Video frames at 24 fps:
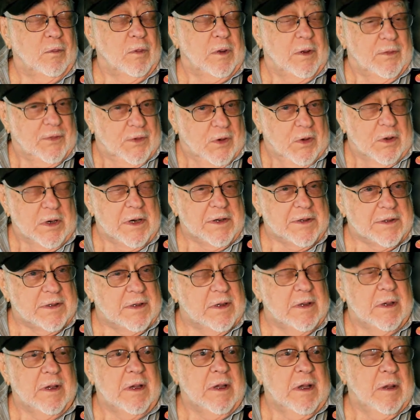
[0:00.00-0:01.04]
Well, of course.
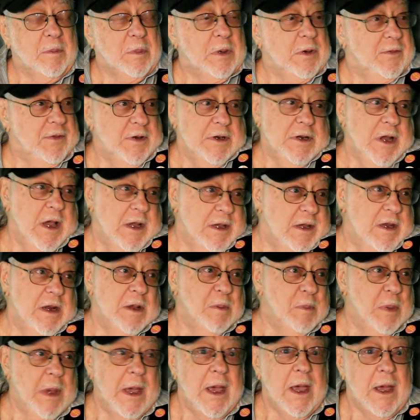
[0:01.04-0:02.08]
But if you're not
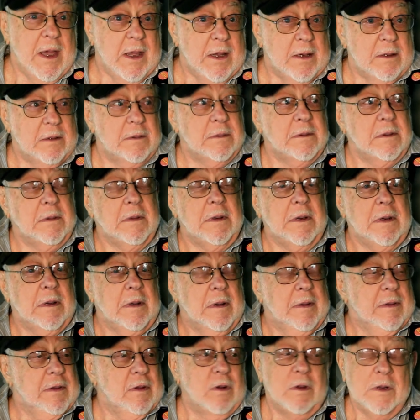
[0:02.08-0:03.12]
getting paid,
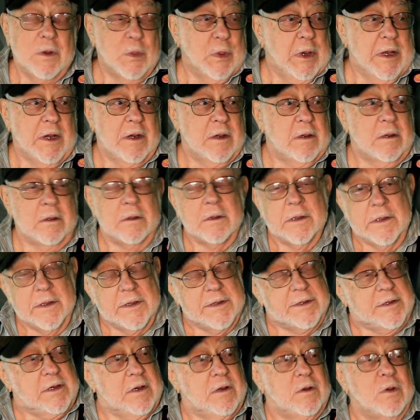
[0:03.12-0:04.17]
the only way to do it
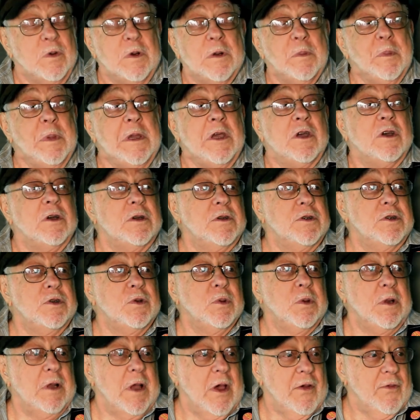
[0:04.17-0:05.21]
is to do it because
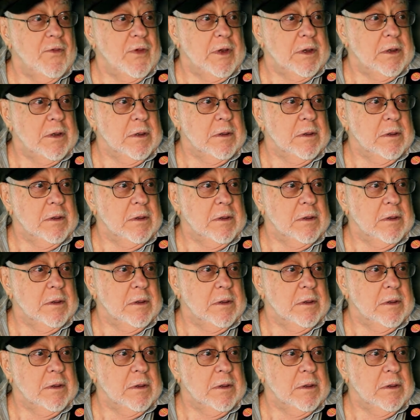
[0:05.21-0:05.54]
you love it.